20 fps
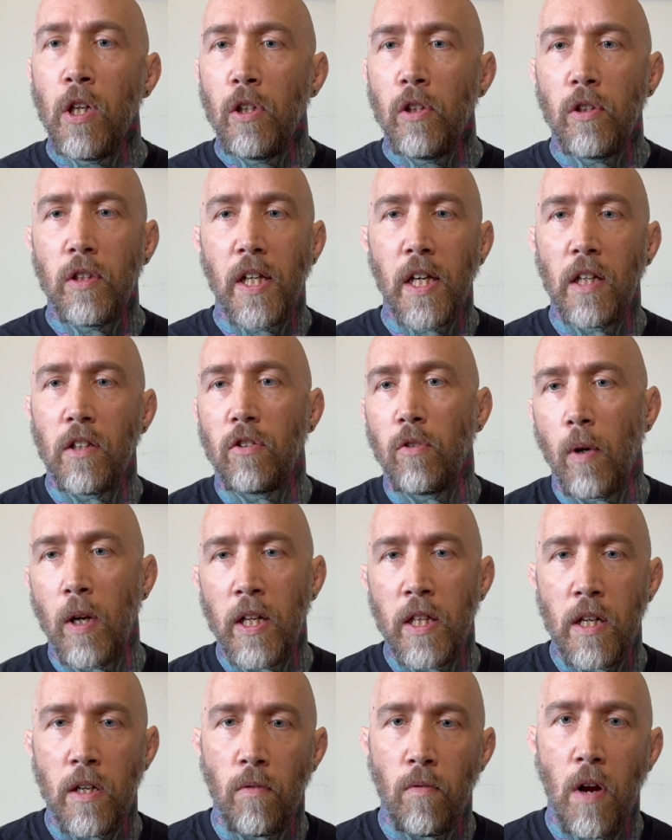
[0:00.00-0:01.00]
you can't do
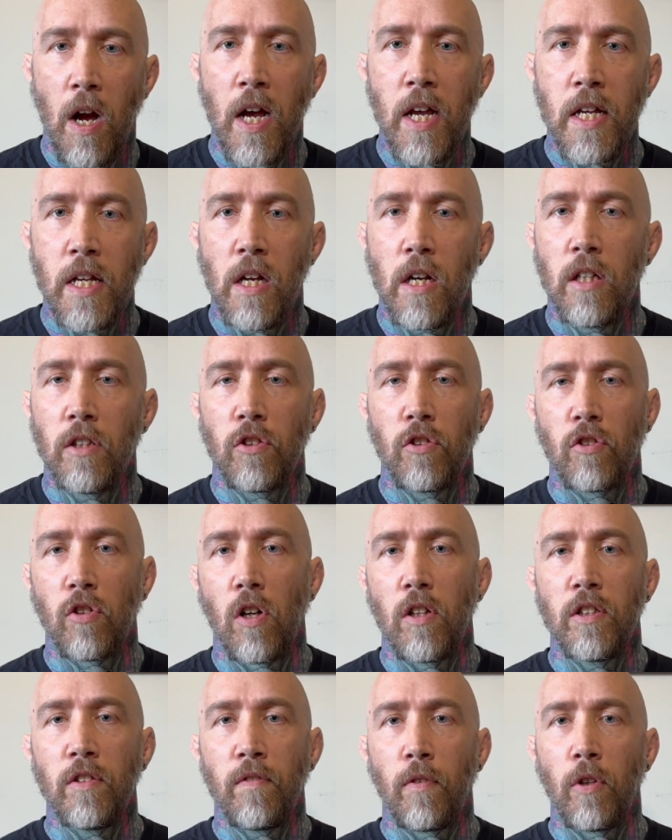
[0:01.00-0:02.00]
anything right, and then just
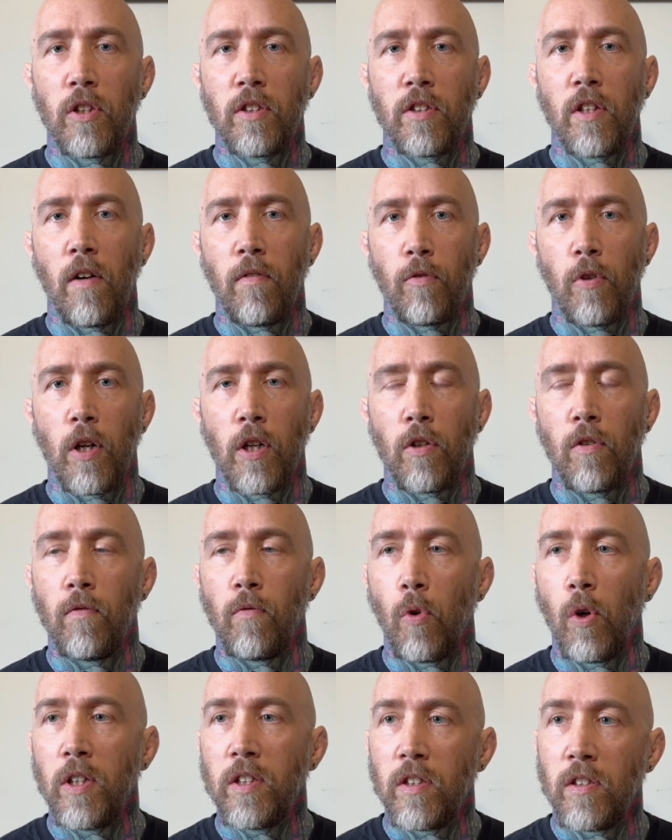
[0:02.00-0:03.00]
all these very self-critical
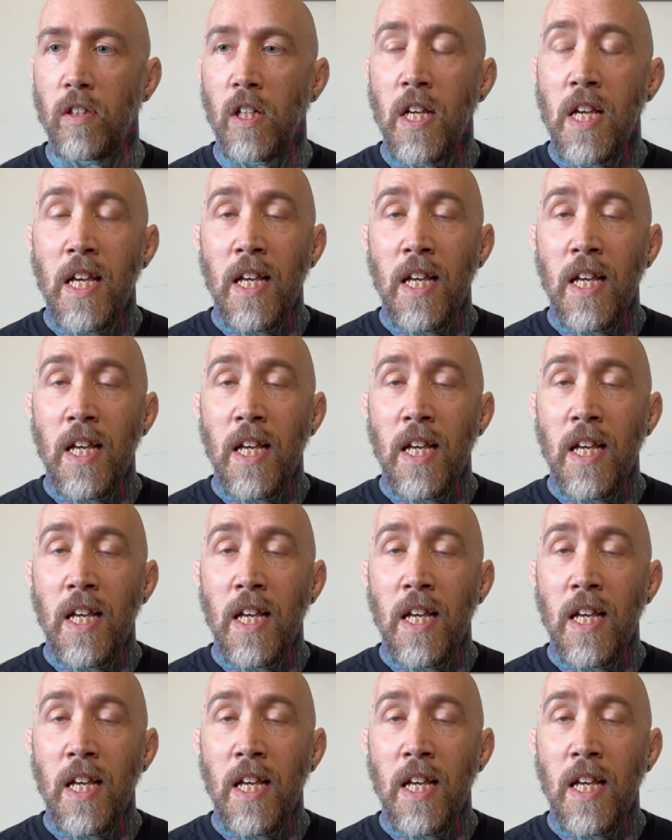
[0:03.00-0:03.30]
voices.